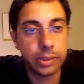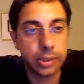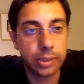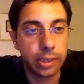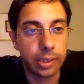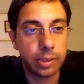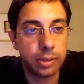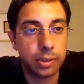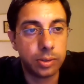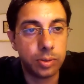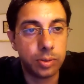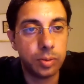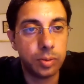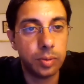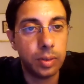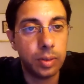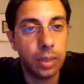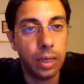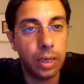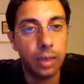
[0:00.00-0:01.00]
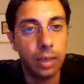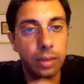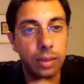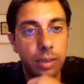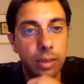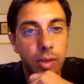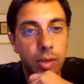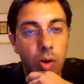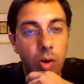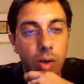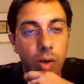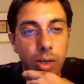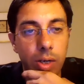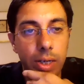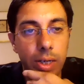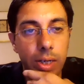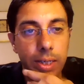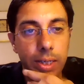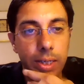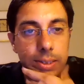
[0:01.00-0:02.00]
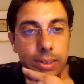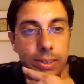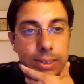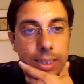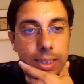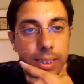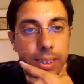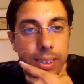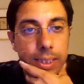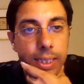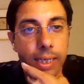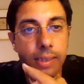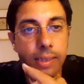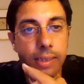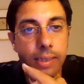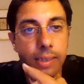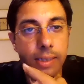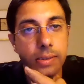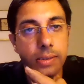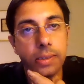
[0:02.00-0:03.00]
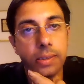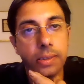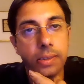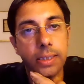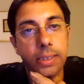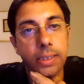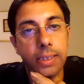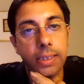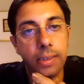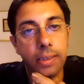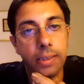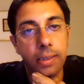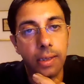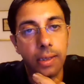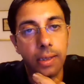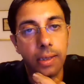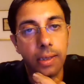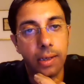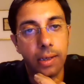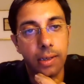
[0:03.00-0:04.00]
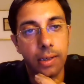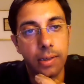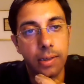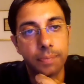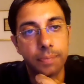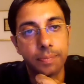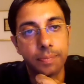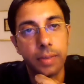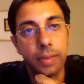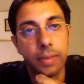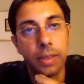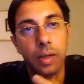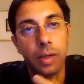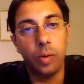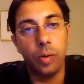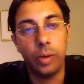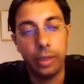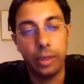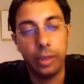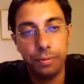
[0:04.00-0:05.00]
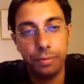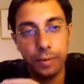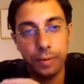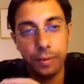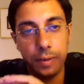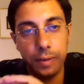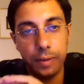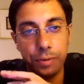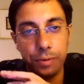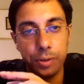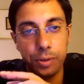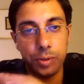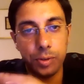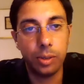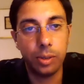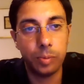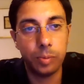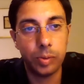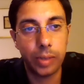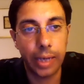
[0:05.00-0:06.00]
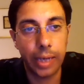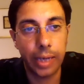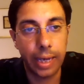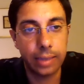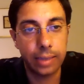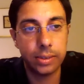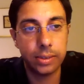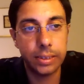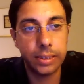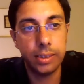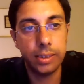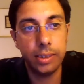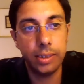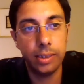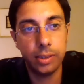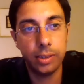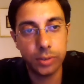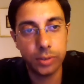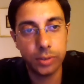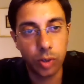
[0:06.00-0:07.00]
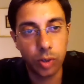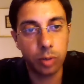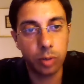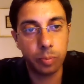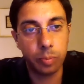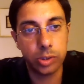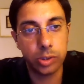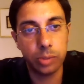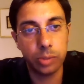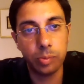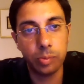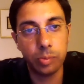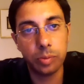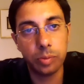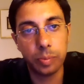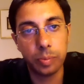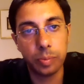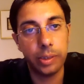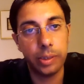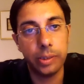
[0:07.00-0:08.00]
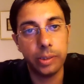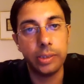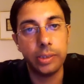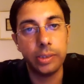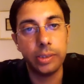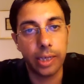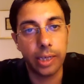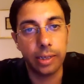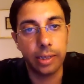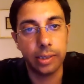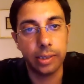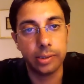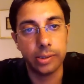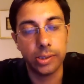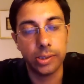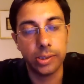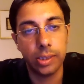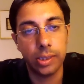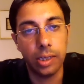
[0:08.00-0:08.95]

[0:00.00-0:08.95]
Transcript: that. So the non-ASCII characters in C, okay, if you're talking about ANSI C, it is not possible to print these characters.